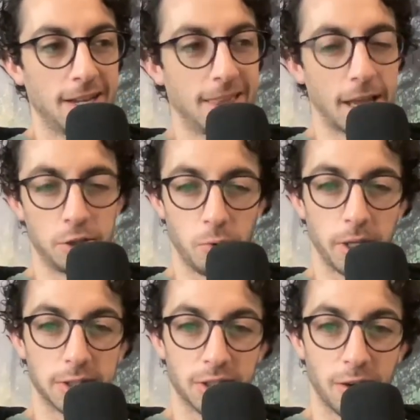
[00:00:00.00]
that
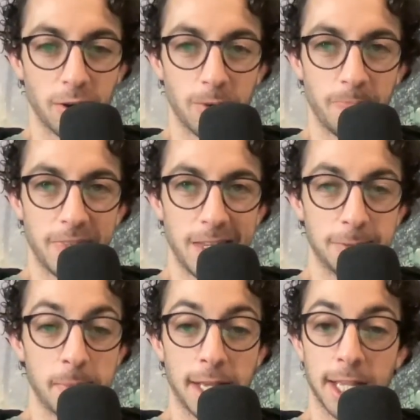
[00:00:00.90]
doing so is
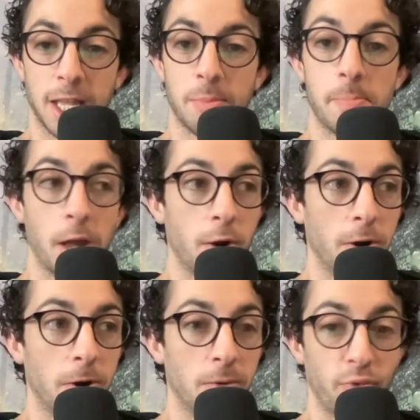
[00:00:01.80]
making him a
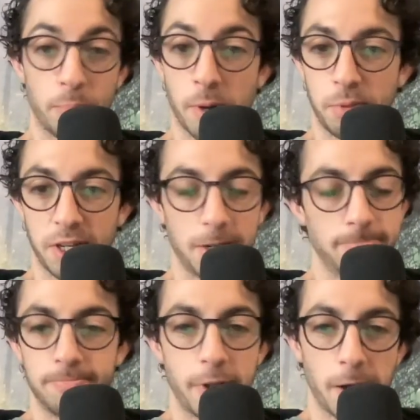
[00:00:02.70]
better football player?
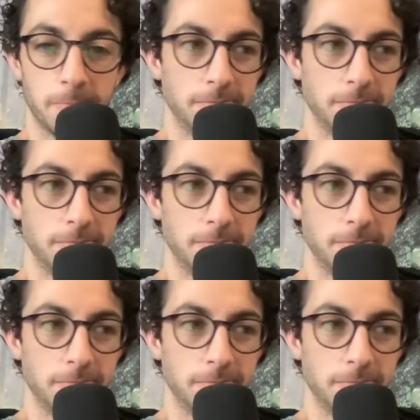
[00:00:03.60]
No.